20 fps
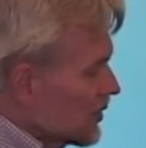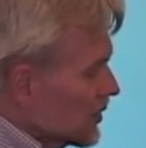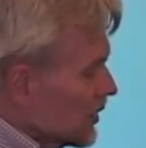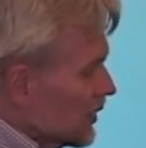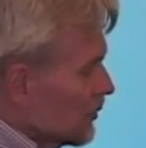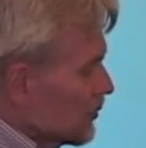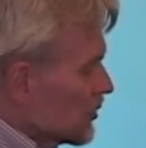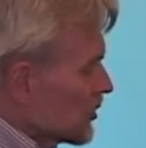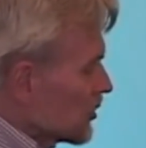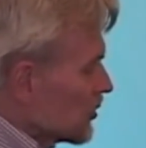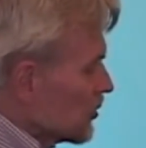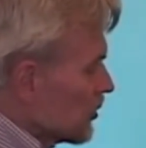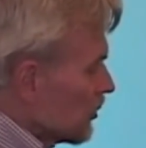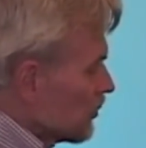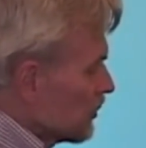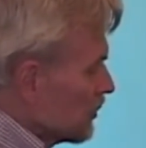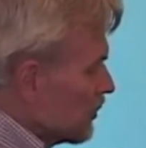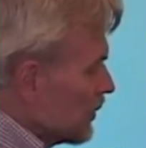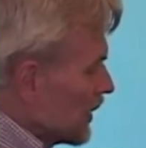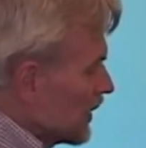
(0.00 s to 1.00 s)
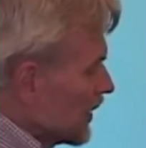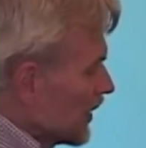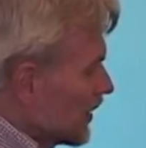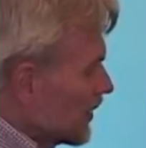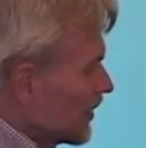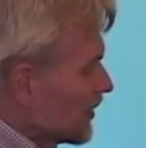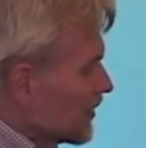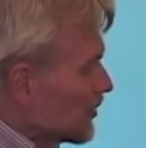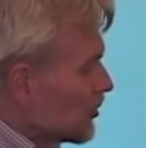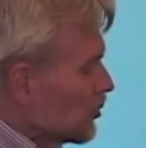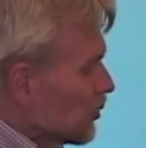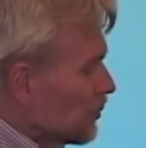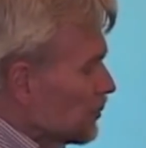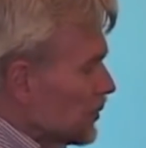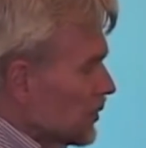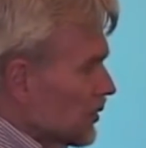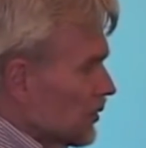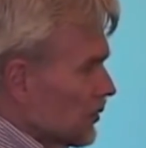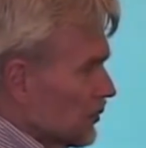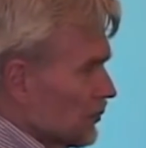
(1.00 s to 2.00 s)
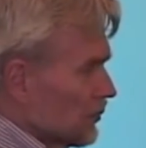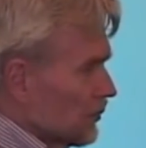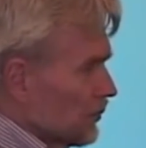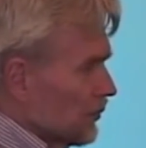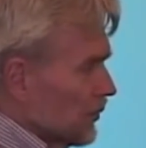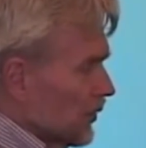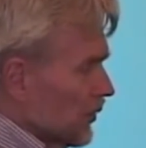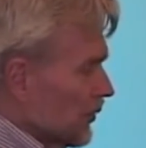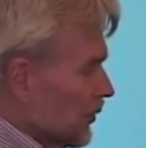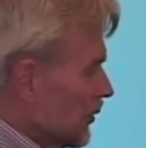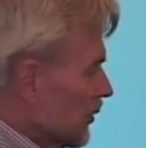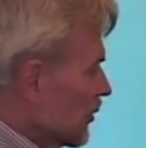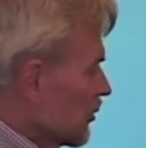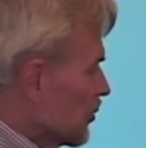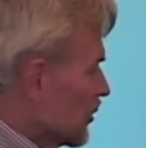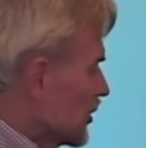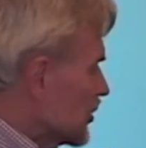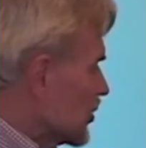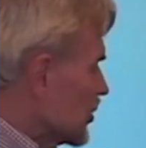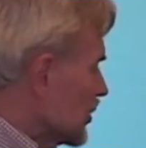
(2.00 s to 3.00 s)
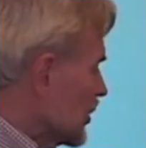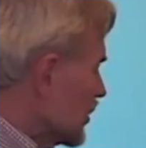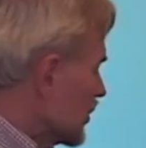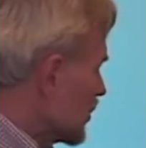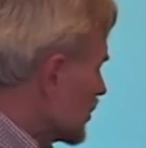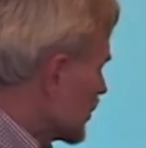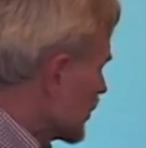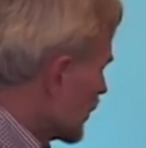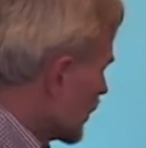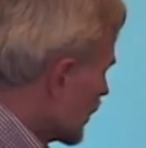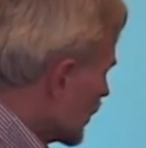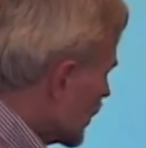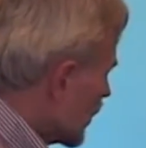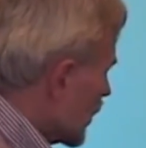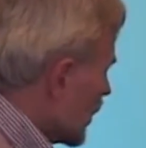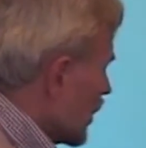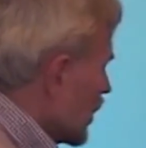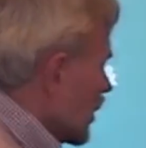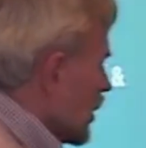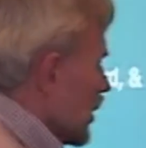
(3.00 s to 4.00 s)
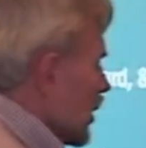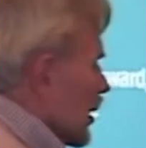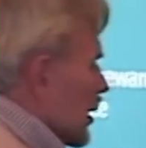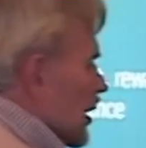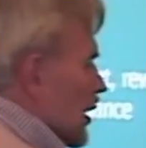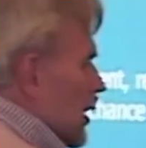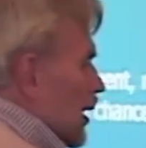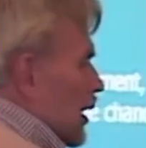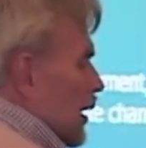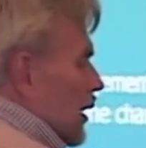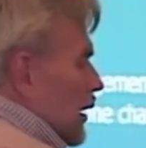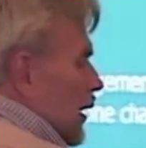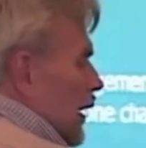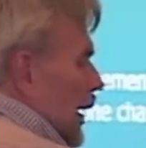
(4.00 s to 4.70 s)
seems to begin to appear with Christians. Uh,